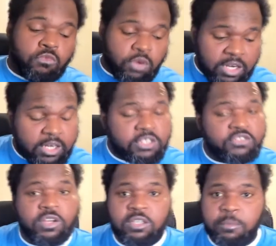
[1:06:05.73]
Reading
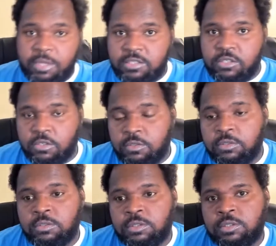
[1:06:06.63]
is fundamental
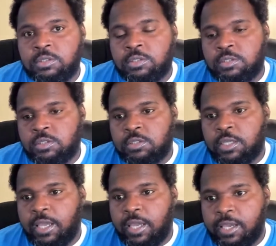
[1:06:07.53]

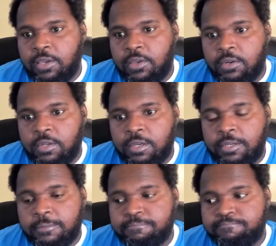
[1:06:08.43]
and
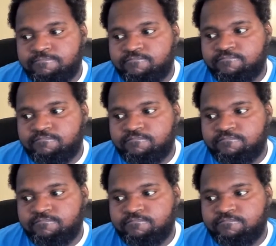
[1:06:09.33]
um,